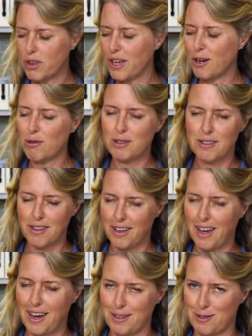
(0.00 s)
they go into the
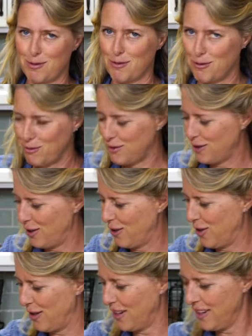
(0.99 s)
casserole to
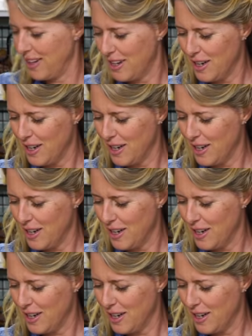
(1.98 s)
cook.